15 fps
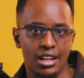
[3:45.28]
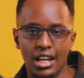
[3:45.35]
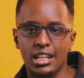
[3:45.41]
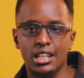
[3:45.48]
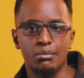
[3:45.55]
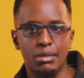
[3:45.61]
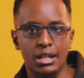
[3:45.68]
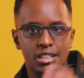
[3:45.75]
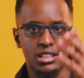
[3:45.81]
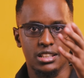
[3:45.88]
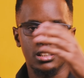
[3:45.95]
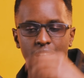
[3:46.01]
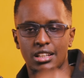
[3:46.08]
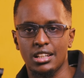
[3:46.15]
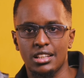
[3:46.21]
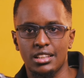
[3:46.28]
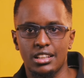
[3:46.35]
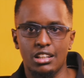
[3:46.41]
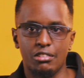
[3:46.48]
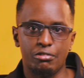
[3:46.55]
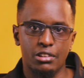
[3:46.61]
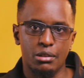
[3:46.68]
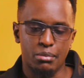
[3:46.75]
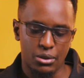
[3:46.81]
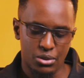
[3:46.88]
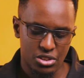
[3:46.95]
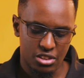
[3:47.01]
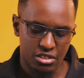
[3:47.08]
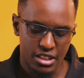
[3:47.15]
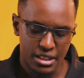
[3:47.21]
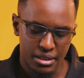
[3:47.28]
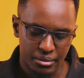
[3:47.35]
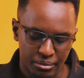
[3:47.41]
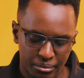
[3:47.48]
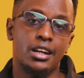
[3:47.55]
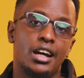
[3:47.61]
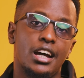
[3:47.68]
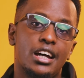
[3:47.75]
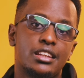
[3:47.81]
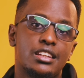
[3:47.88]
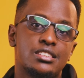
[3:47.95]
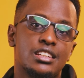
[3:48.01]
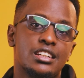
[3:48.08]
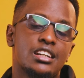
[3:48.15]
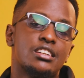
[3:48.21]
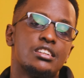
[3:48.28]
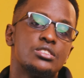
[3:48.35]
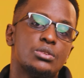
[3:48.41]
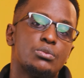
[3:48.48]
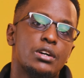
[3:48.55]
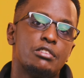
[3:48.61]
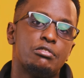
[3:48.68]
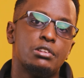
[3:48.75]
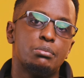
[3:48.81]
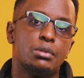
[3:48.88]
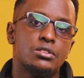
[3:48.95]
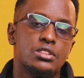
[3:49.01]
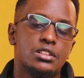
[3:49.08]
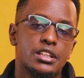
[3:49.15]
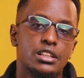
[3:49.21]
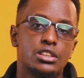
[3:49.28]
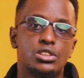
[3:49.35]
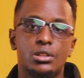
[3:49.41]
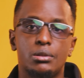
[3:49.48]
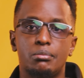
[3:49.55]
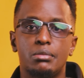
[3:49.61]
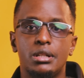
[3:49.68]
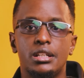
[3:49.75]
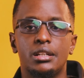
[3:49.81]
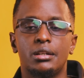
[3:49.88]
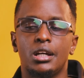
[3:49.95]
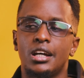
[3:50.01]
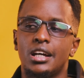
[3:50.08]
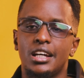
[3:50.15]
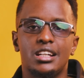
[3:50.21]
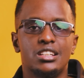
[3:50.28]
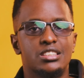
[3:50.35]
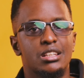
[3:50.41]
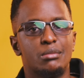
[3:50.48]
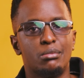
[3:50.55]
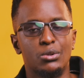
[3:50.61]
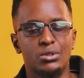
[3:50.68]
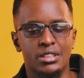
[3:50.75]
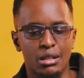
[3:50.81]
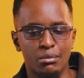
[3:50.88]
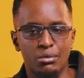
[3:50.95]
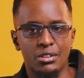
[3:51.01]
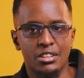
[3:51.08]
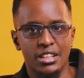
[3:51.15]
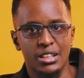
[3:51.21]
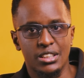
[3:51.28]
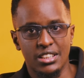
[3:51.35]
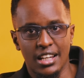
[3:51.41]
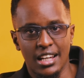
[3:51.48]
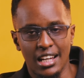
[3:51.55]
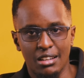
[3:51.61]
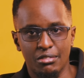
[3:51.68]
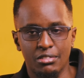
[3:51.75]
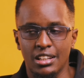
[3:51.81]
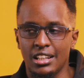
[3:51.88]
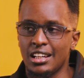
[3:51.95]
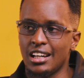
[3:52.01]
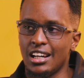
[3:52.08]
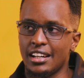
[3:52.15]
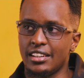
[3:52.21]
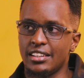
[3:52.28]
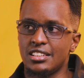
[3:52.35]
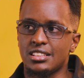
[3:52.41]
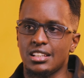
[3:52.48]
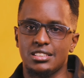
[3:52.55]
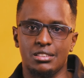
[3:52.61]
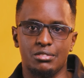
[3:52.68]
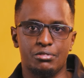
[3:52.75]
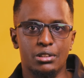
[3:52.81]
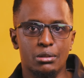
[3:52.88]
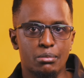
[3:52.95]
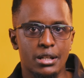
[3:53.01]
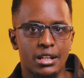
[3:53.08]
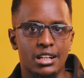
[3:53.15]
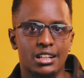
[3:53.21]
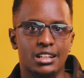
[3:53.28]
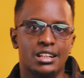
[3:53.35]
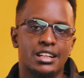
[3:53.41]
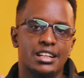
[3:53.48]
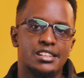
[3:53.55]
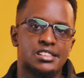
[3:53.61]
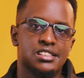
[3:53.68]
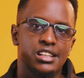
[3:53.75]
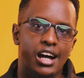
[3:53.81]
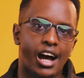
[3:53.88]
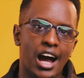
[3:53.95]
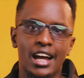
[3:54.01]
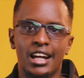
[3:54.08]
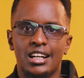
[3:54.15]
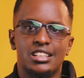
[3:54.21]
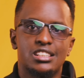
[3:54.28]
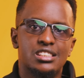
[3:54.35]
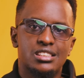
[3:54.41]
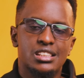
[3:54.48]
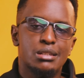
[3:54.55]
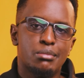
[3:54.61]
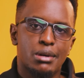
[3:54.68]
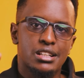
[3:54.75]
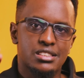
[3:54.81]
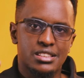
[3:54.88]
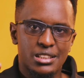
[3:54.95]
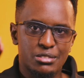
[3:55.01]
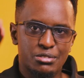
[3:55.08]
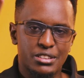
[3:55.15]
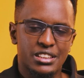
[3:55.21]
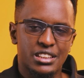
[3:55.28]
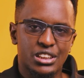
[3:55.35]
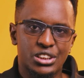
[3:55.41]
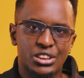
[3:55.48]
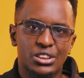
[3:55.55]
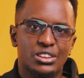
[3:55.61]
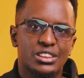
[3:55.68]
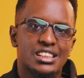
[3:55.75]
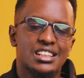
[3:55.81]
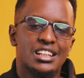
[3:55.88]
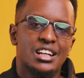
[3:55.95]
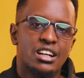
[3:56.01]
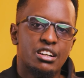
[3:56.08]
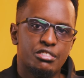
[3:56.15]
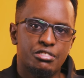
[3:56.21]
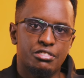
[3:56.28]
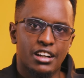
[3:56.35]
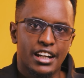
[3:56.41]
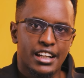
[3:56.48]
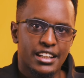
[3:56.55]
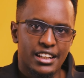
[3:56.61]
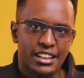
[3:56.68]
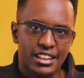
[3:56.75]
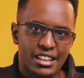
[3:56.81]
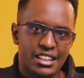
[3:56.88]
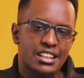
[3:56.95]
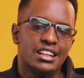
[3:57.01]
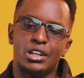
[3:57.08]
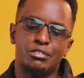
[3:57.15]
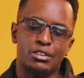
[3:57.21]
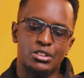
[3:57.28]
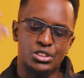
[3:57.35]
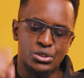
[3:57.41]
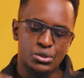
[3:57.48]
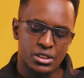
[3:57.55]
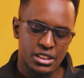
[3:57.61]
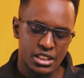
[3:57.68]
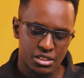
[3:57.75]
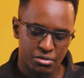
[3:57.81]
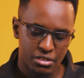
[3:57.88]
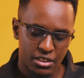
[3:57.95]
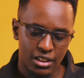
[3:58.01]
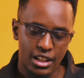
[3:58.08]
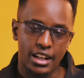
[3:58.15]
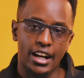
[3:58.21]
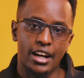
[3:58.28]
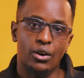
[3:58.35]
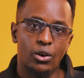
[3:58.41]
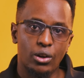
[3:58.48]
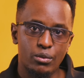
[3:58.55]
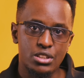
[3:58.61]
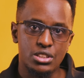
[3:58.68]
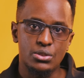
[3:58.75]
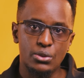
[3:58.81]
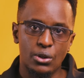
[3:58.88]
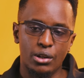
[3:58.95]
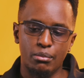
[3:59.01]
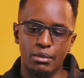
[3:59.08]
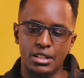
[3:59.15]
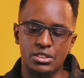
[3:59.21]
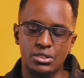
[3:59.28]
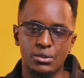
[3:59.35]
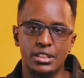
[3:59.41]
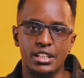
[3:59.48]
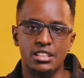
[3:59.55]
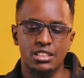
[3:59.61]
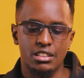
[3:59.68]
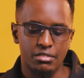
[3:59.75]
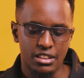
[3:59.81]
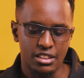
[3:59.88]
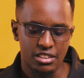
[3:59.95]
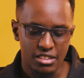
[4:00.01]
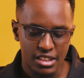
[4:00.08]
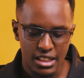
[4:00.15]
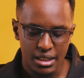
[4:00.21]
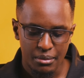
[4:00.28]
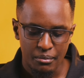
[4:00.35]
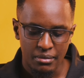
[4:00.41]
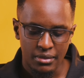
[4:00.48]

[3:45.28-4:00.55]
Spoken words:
any better than a flip out screen. And the second reason why a flip out screen to me is the most helpful thing to have, at least as a filmmaker, is I can see myself in the shot. Finally, if I was shooting this video like I always do on my Sony A7 III,